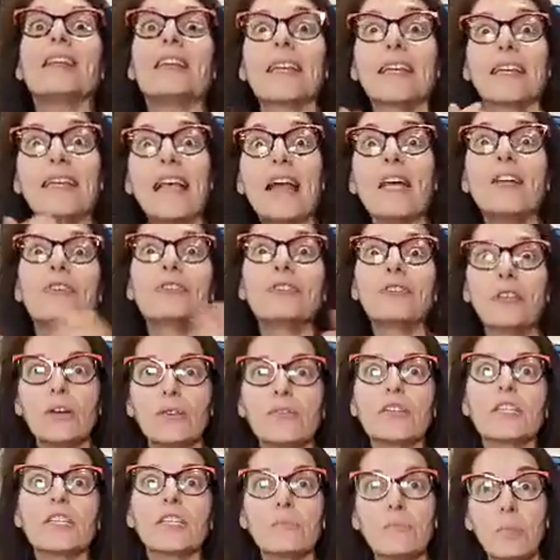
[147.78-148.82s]
Get
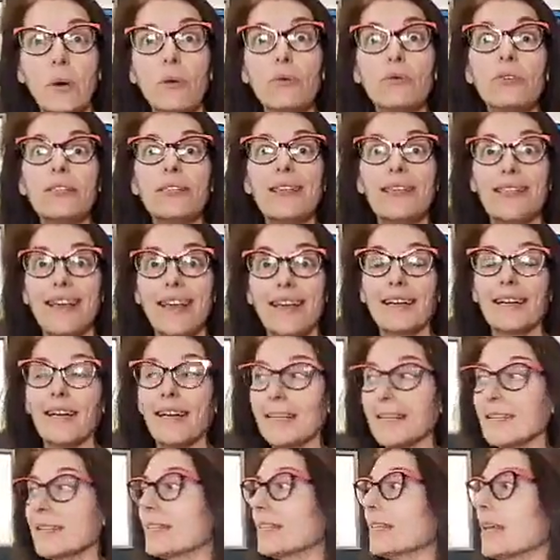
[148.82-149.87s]
yourself exposed to that
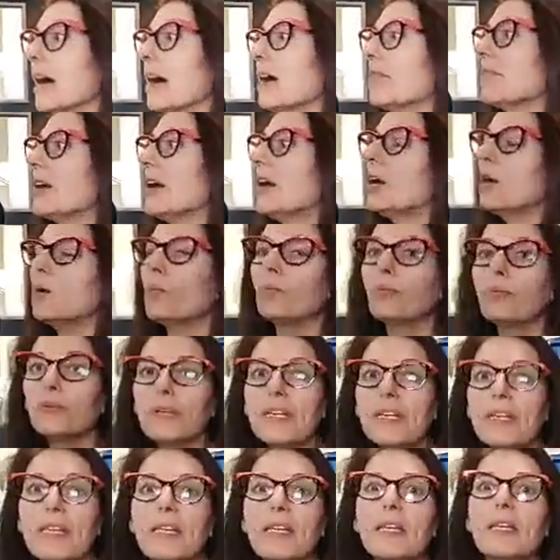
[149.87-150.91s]
kind of stuff.
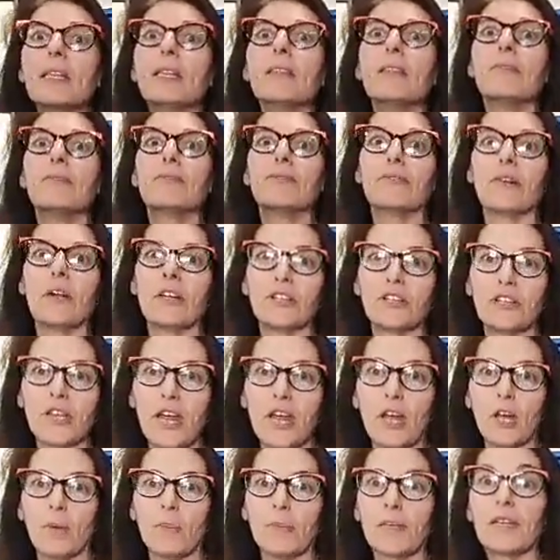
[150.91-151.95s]
Breathe in the fresh
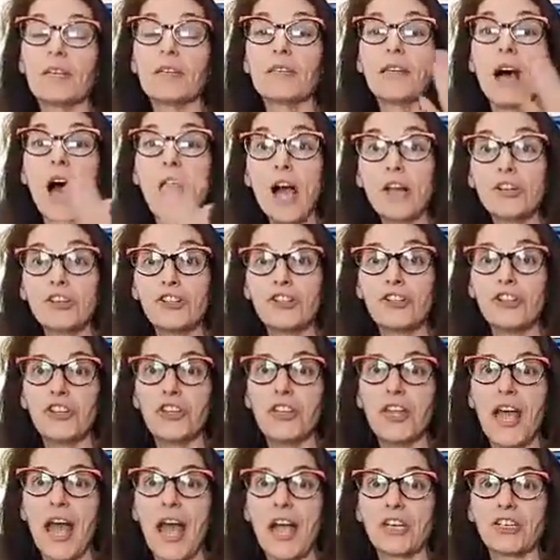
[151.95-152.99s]
air because
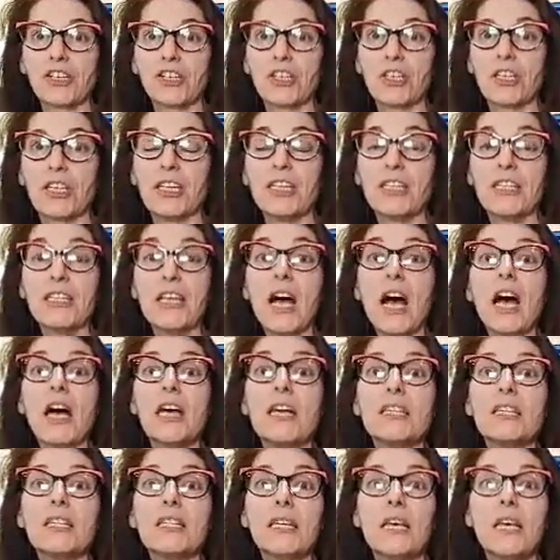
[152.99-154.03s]
oxygen actually
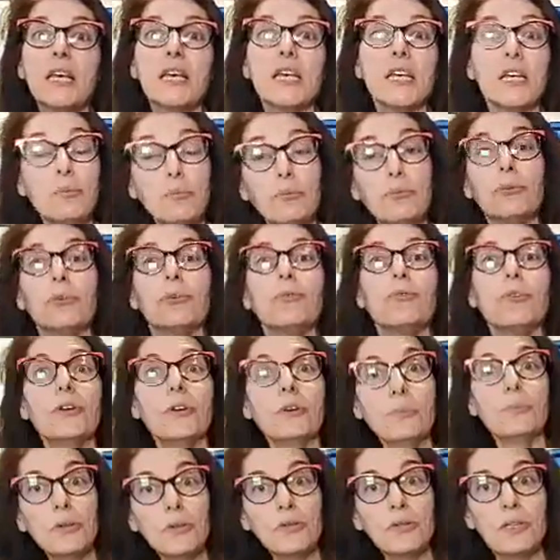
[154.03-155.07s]
does improve your
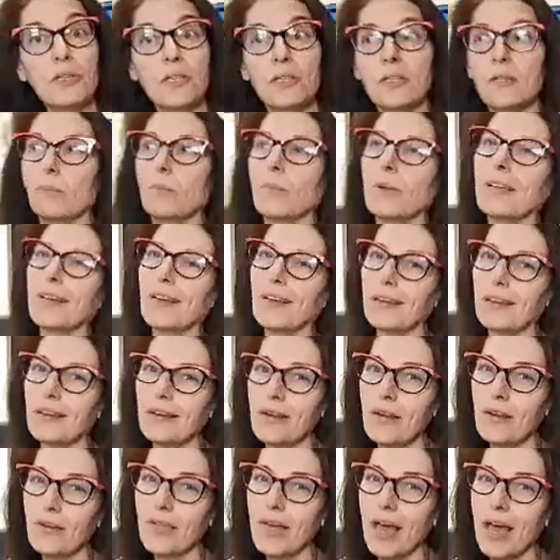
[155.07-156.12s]
immune system. We kind of
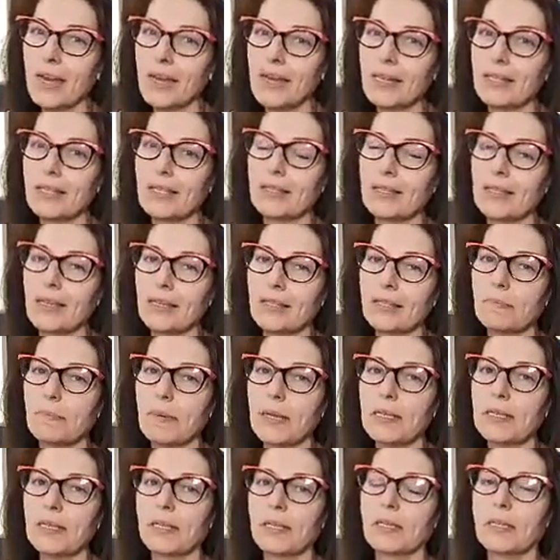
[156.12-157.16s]
know that. It's
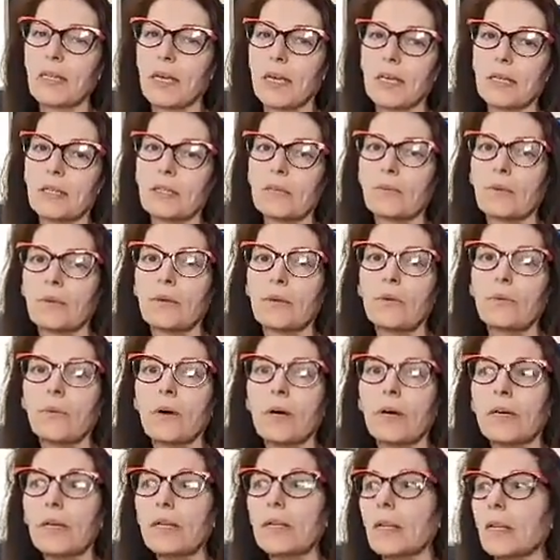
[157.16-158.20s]
basic science
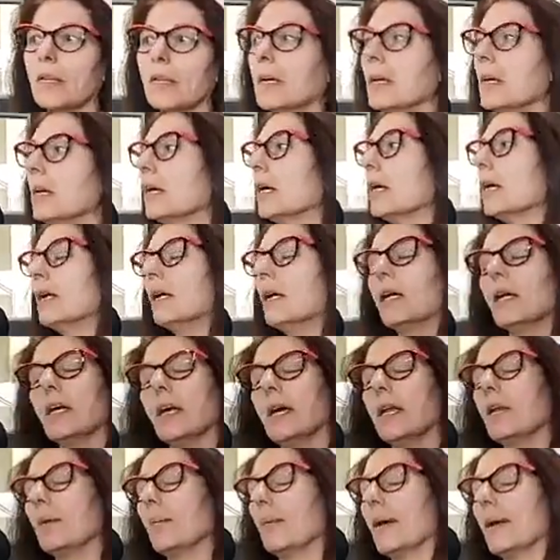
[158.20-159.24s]
101. And
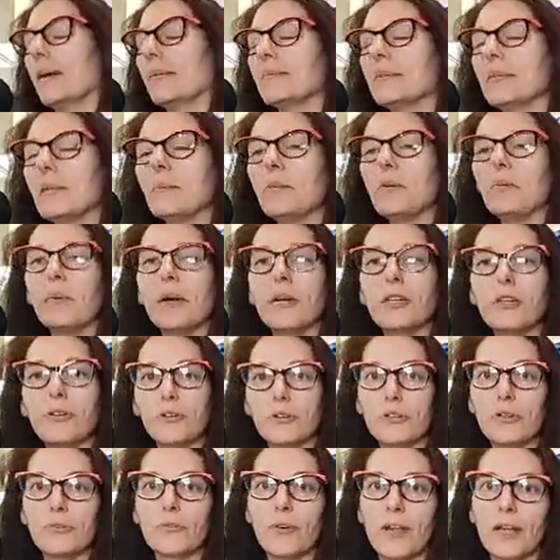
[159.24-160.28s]
anyway, some of my
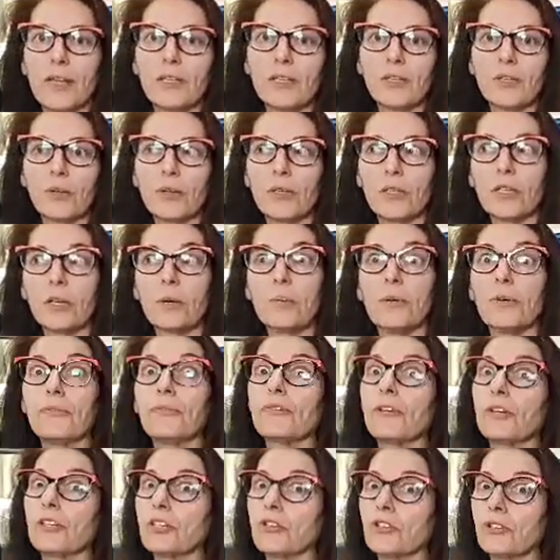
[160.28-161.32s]
nurse friends are a little bit
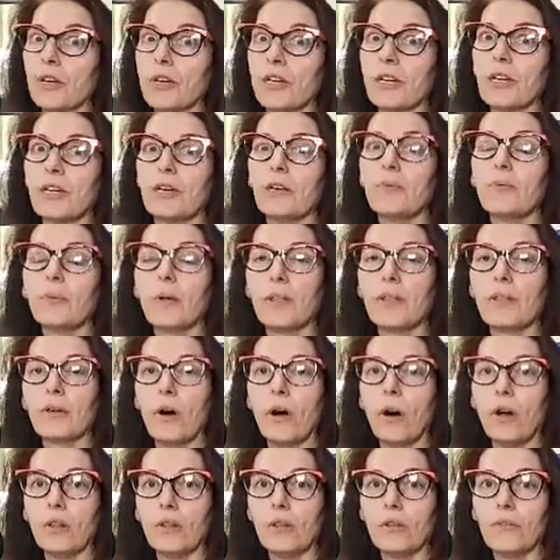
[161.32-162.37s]
frustrated with
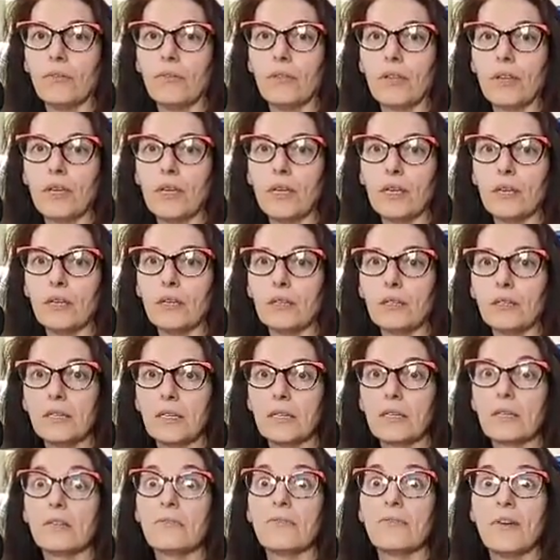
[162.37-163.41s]
all of the
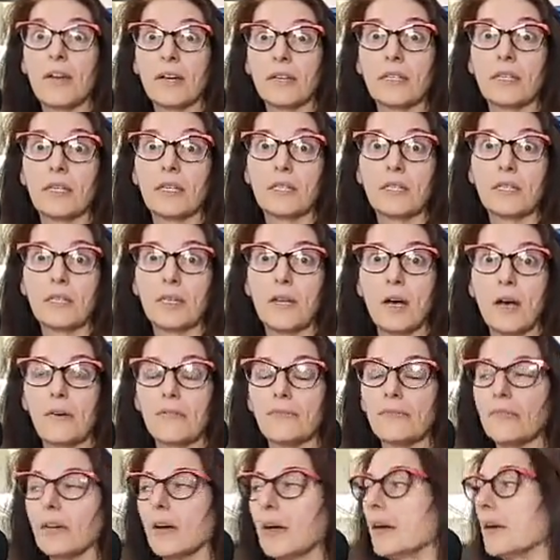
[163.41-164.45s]
disinfectant
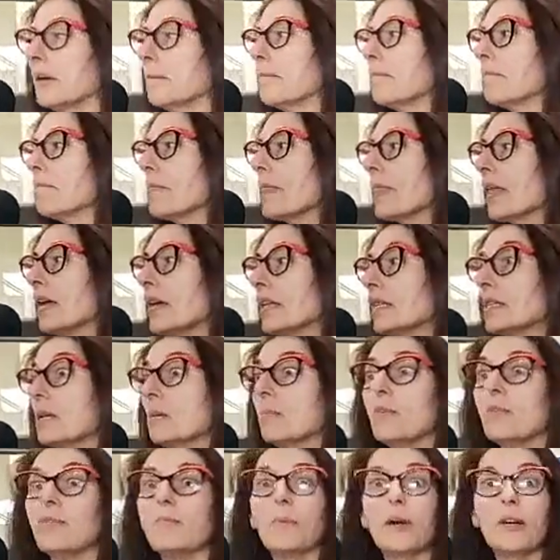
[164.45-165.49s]
stuff.
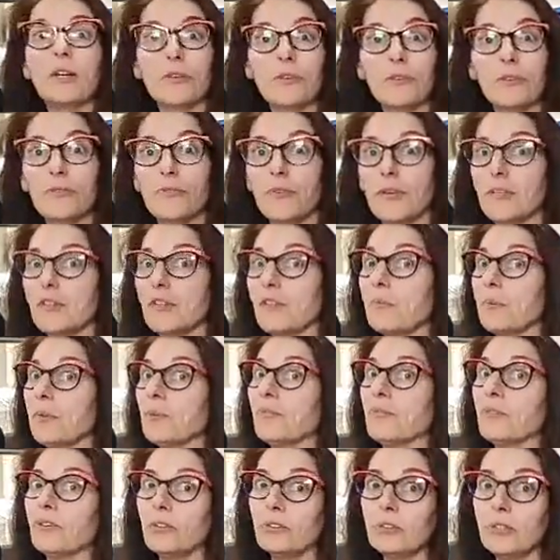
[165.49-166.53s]
Some of my nurse friends have been
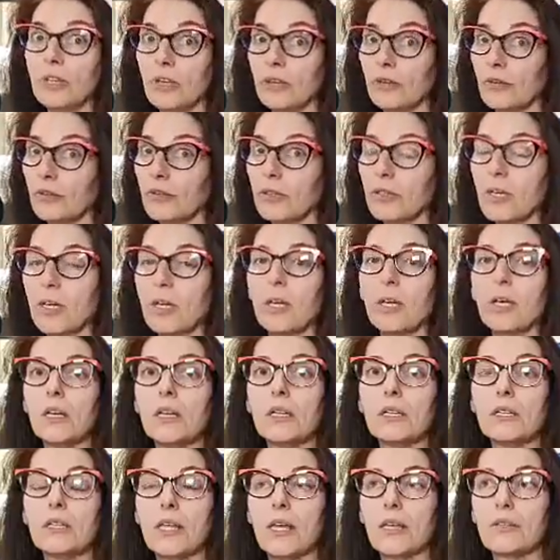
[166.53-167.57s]
furloughed.
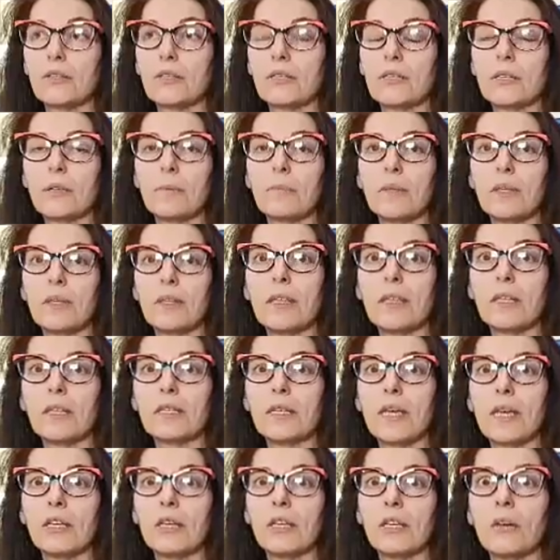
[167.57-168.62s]
So that's some of the things
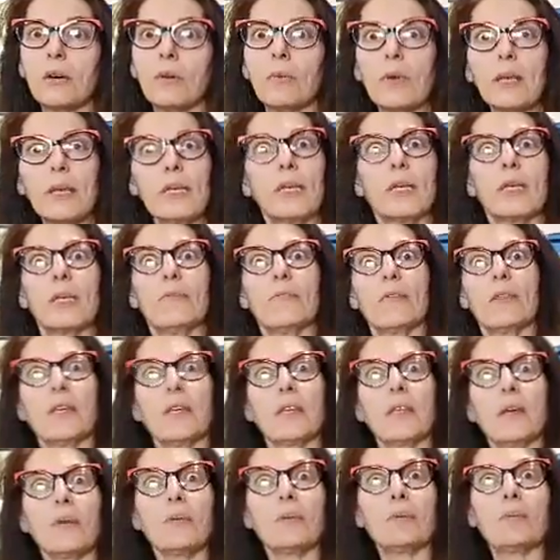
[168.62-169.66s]
that, we didn't even
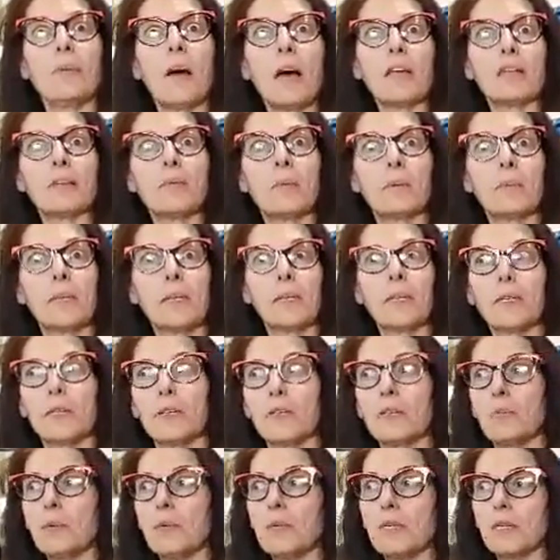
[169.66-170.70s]
think that was possible because
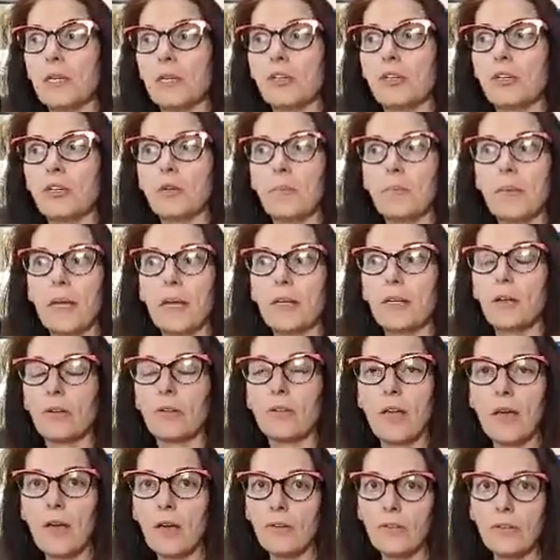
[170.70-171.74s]
there's been such a demand on
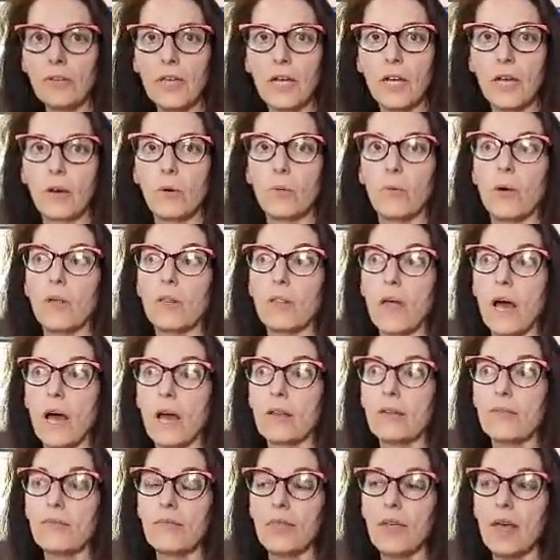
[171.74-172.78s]
the healthcare. Well, a
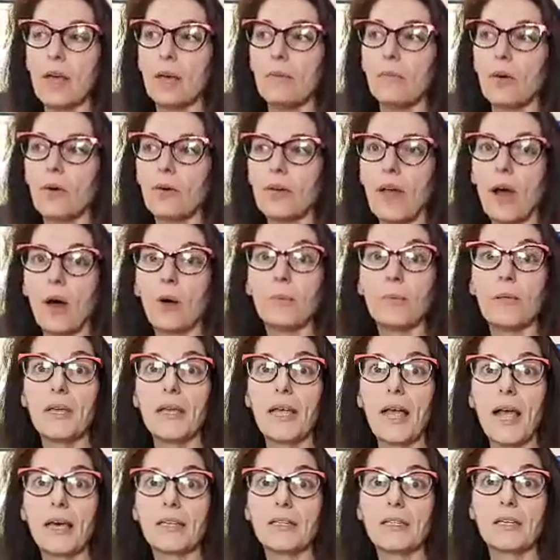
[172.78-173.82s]
lot of them are now
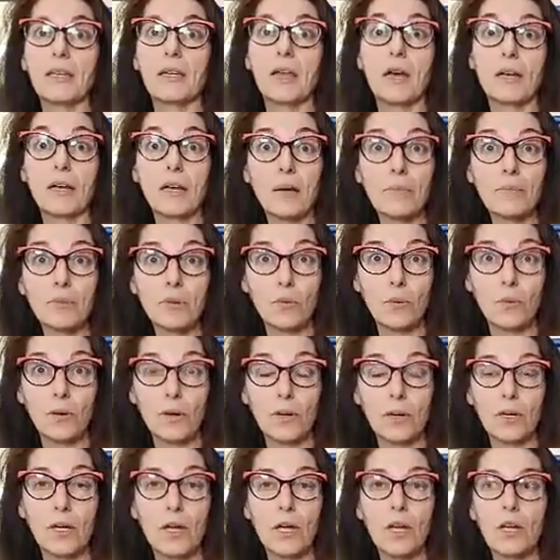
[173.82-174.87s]
being asked to not come to
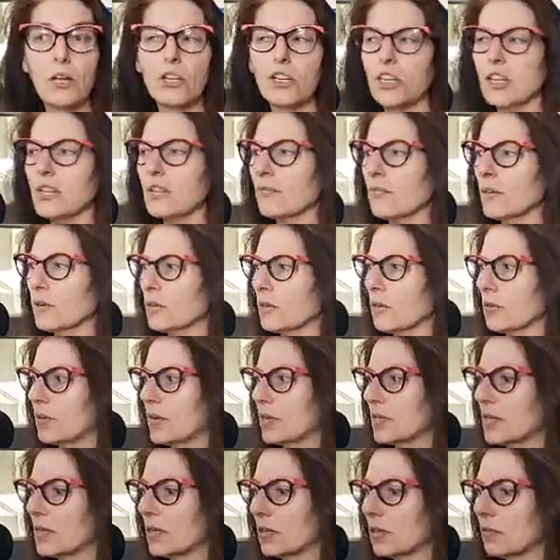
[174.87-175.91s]
work. She's furloughed
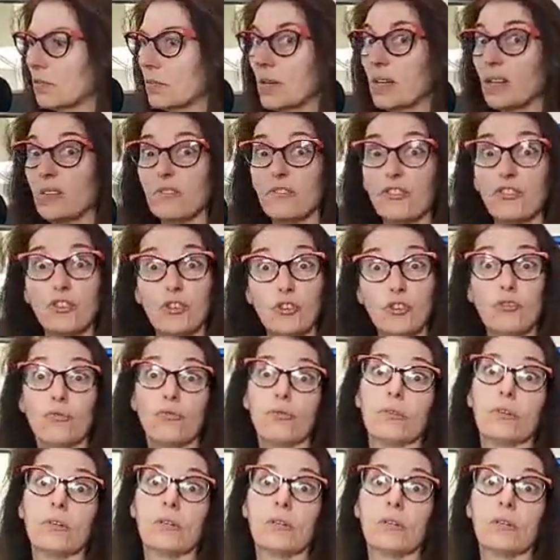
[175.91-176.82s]
until the middle of June.